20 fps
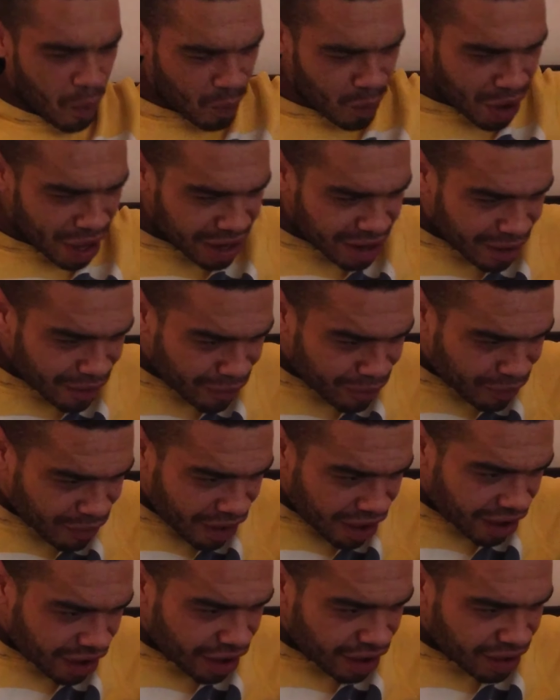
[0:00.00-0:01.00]
what the
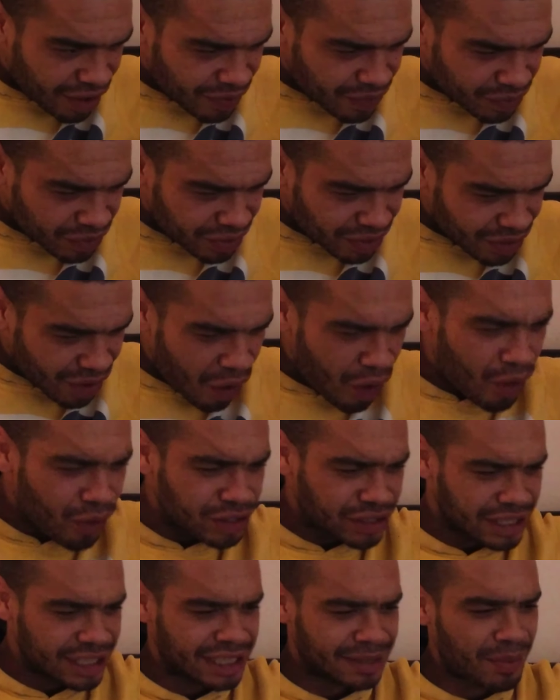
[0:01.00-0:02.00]
fuck? Oh,
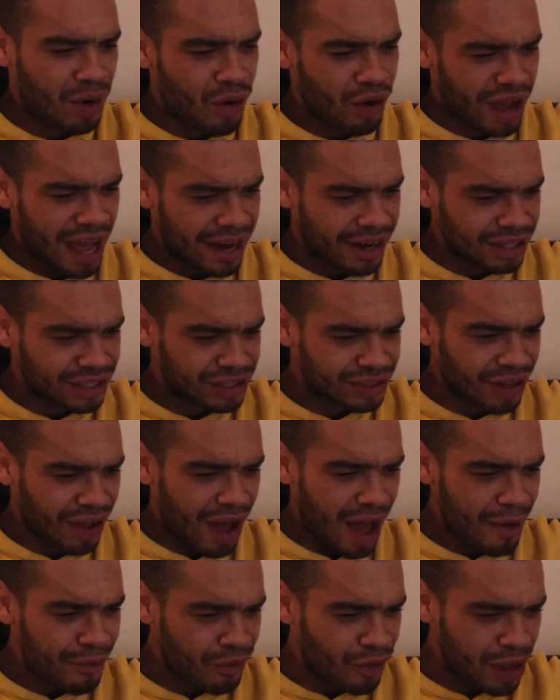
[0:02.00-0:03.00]
it's a smoke canister.
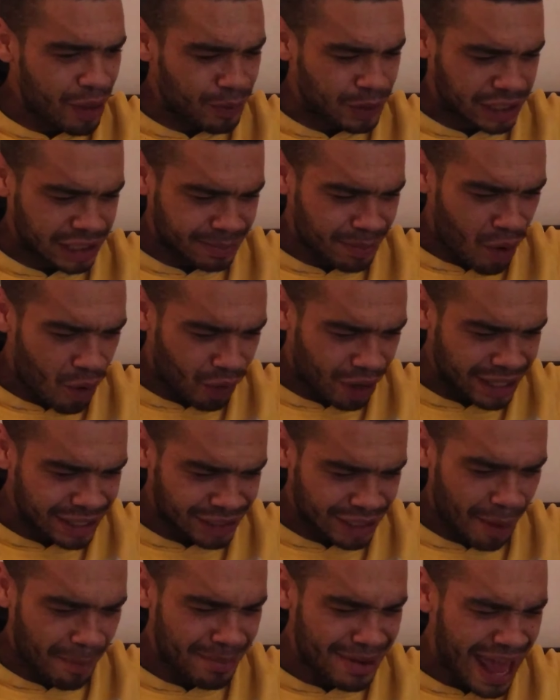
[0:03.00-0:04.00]
I thought he was smoking
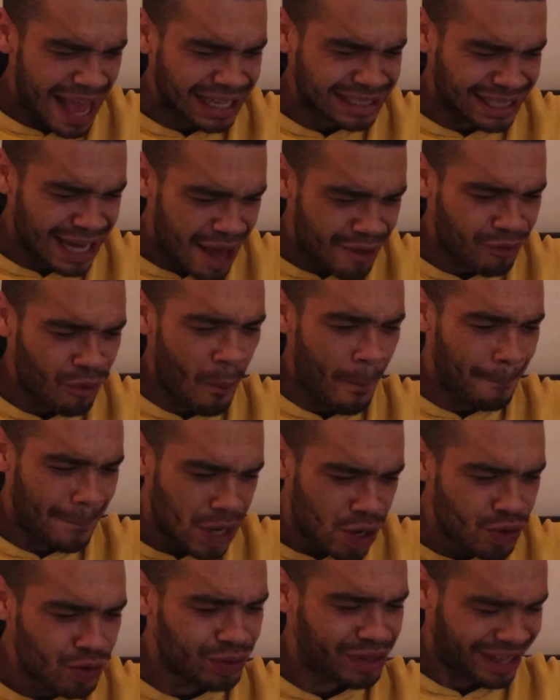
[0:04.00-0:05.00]
some next level
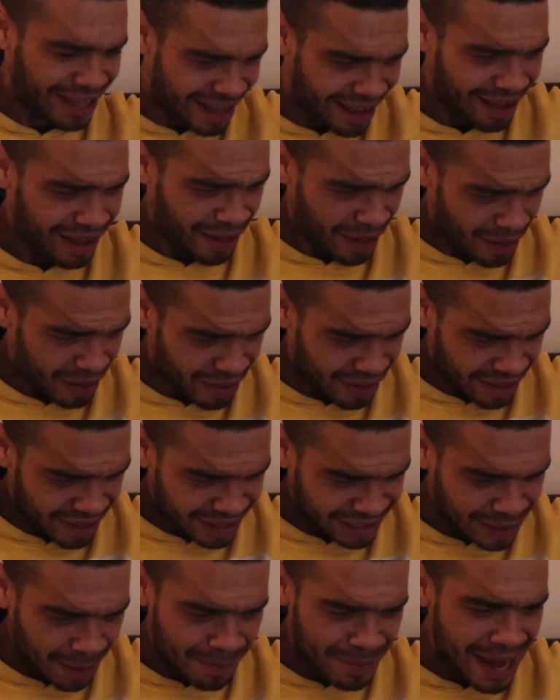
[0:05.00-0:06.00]
blue thing.
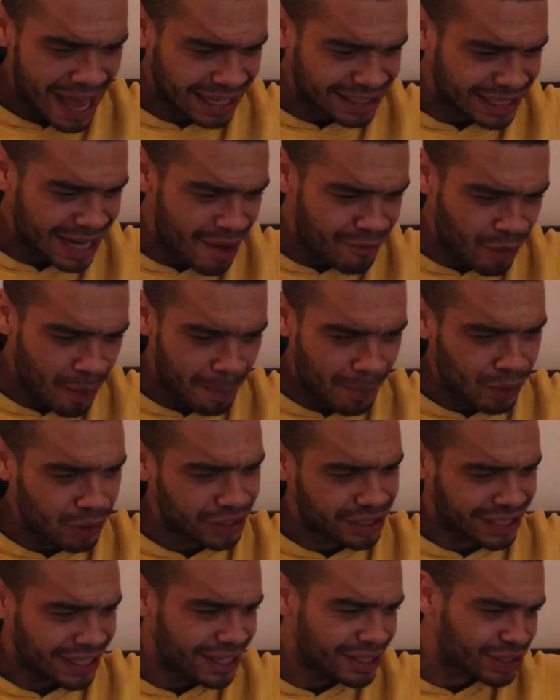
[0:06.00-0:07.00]
Some next level blue
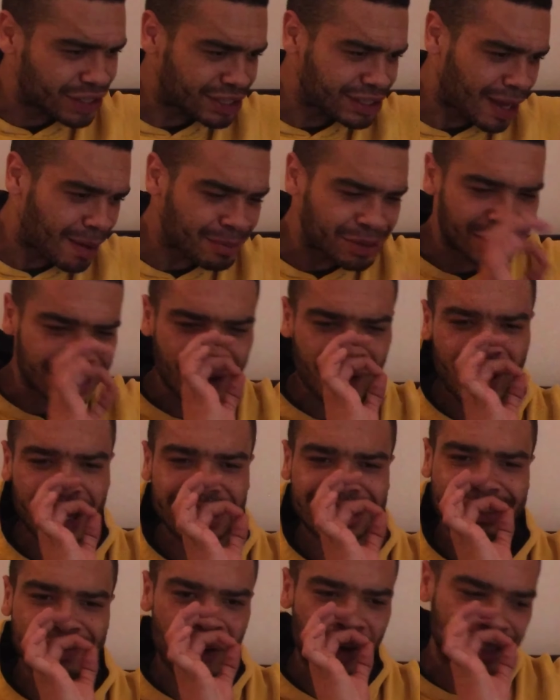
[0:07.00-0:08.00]
cheese or some shit where the
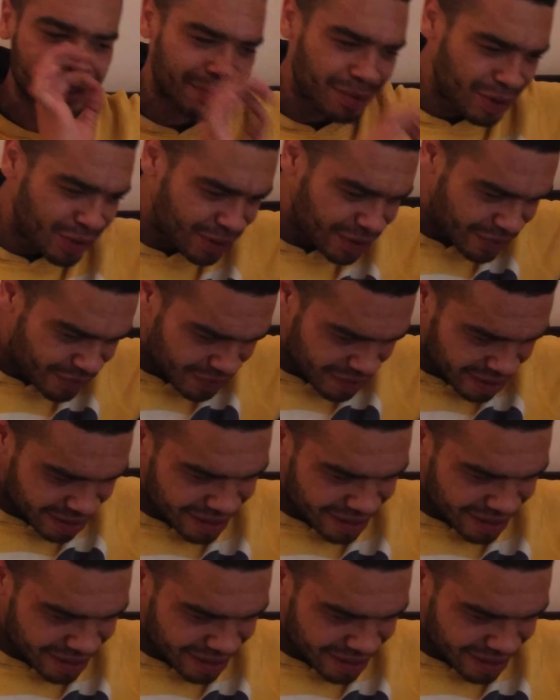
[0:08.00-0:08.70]
smoke's blue.